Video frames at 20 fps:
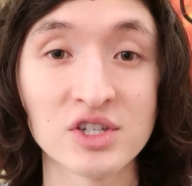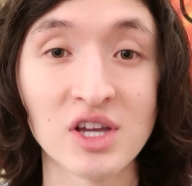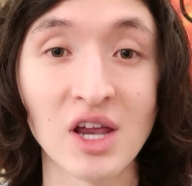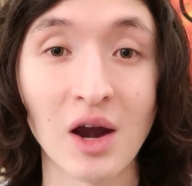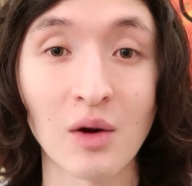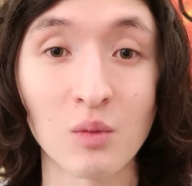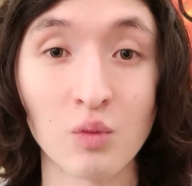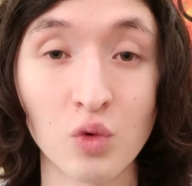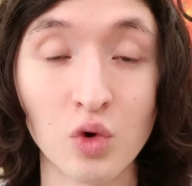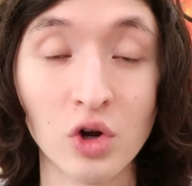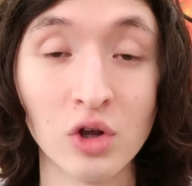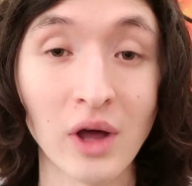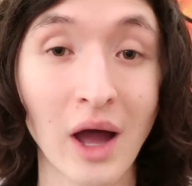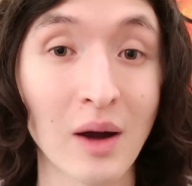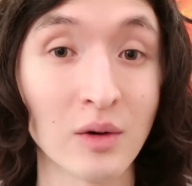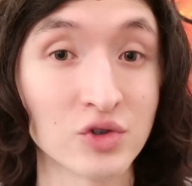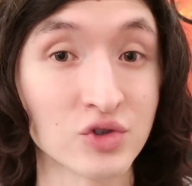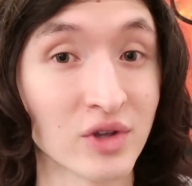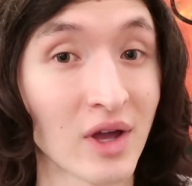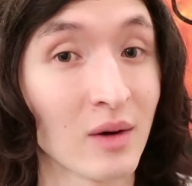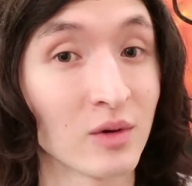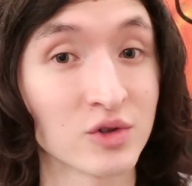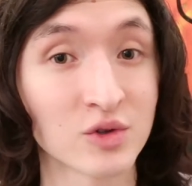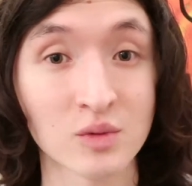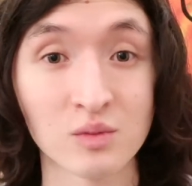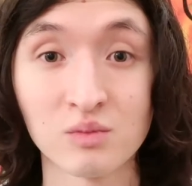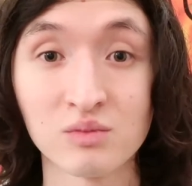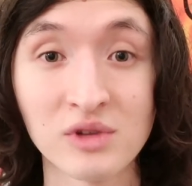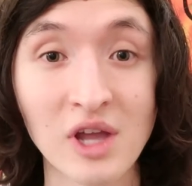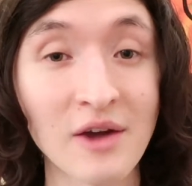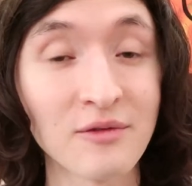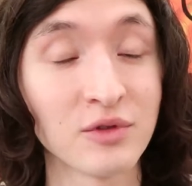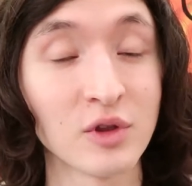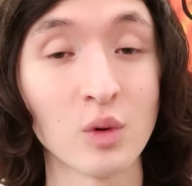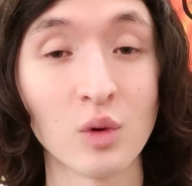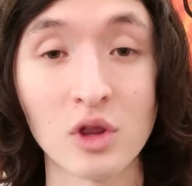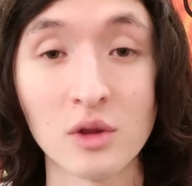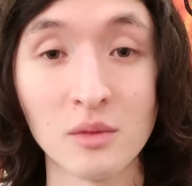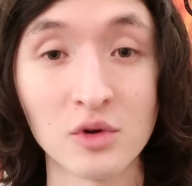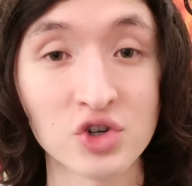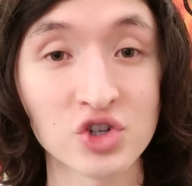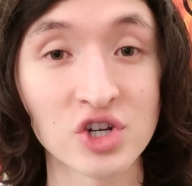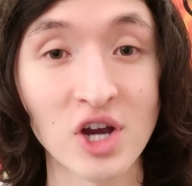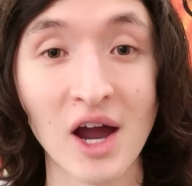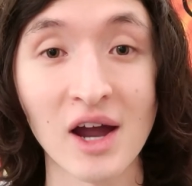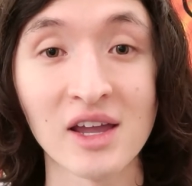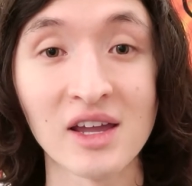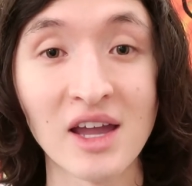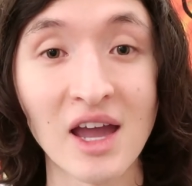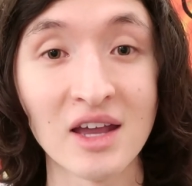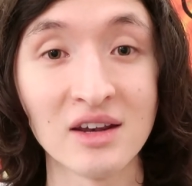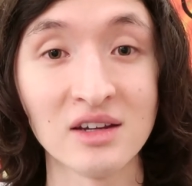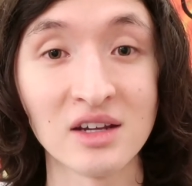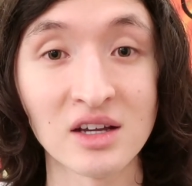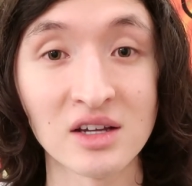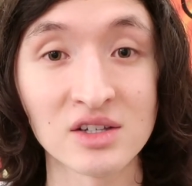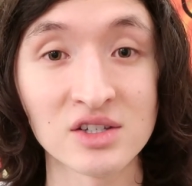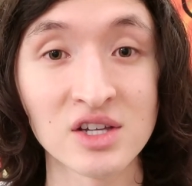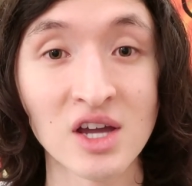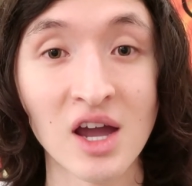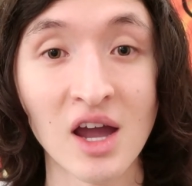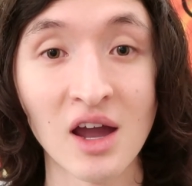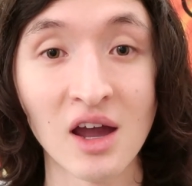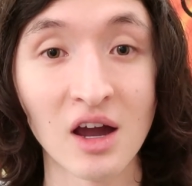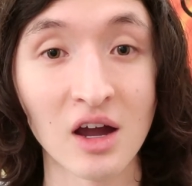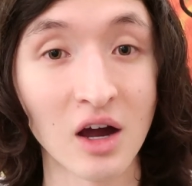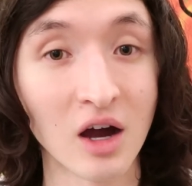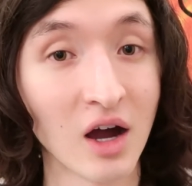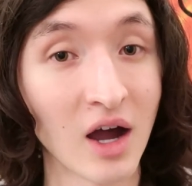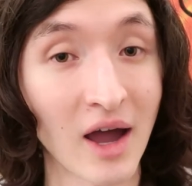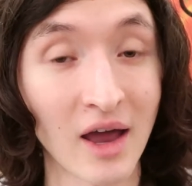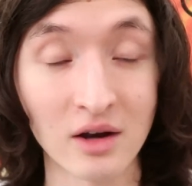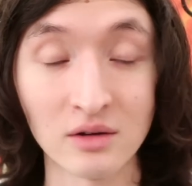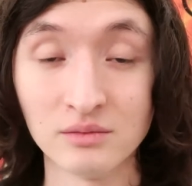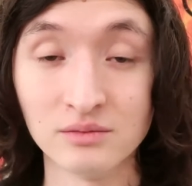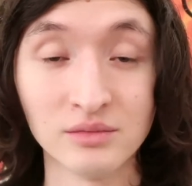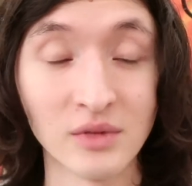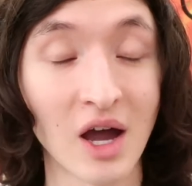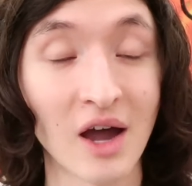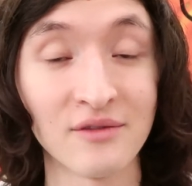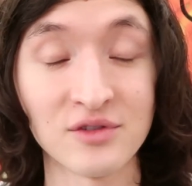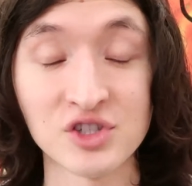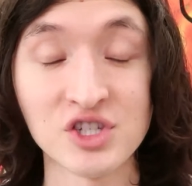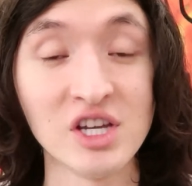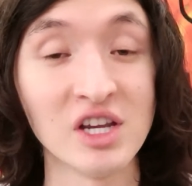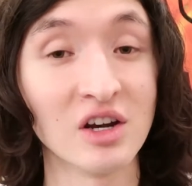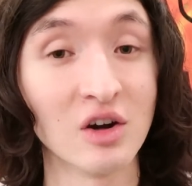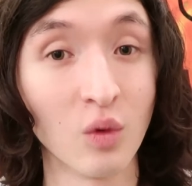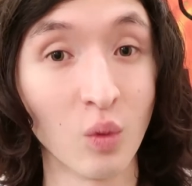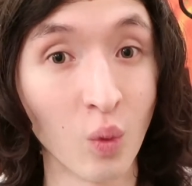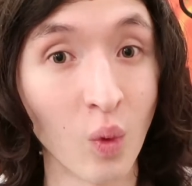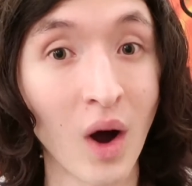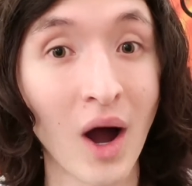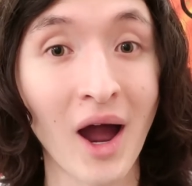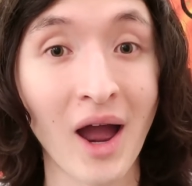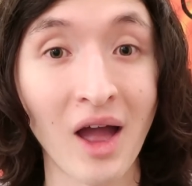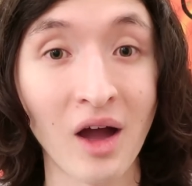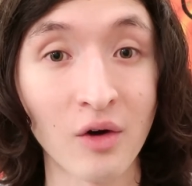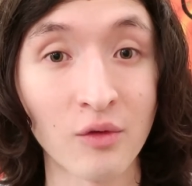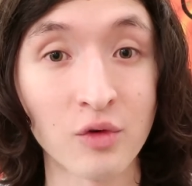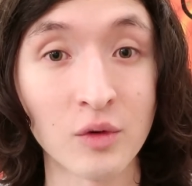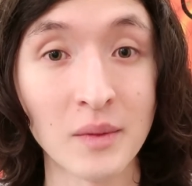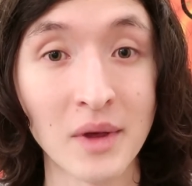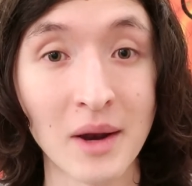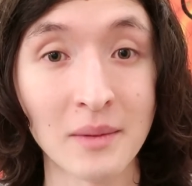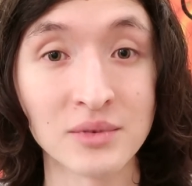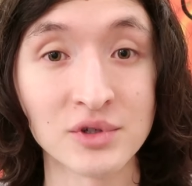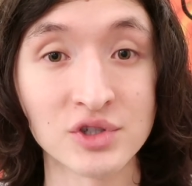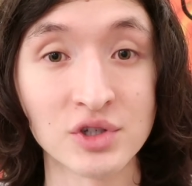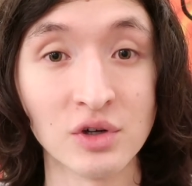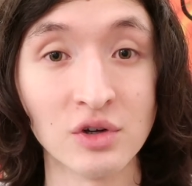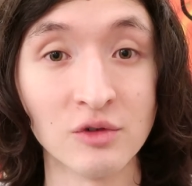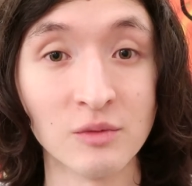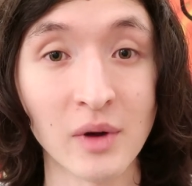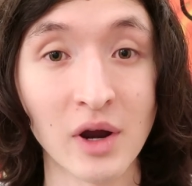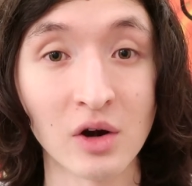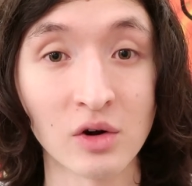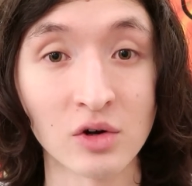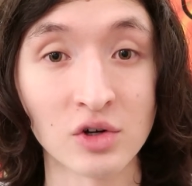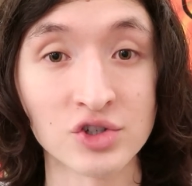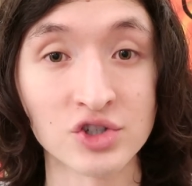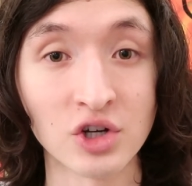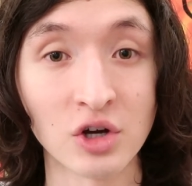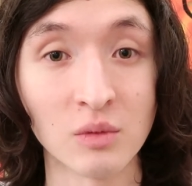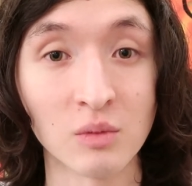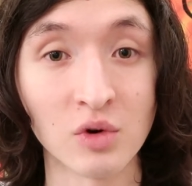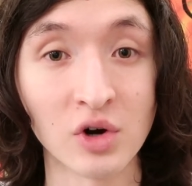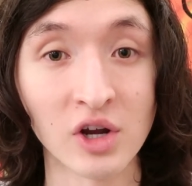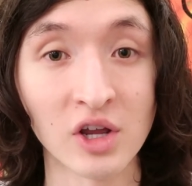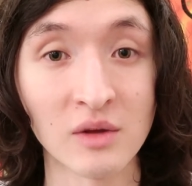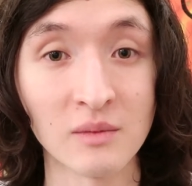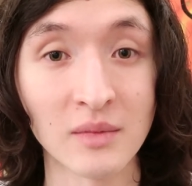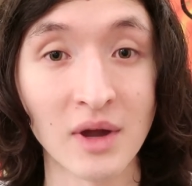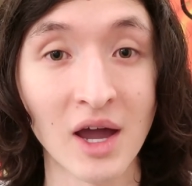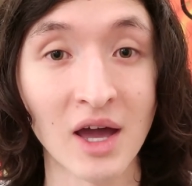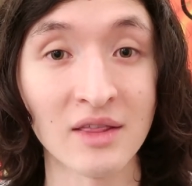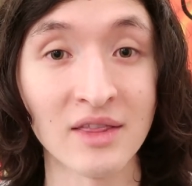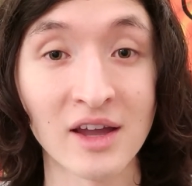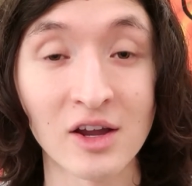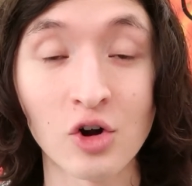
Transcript: scene. That was definitely one of the most shocking endings I've seen in a while from the episode of Better Call Saul Breaking Bad.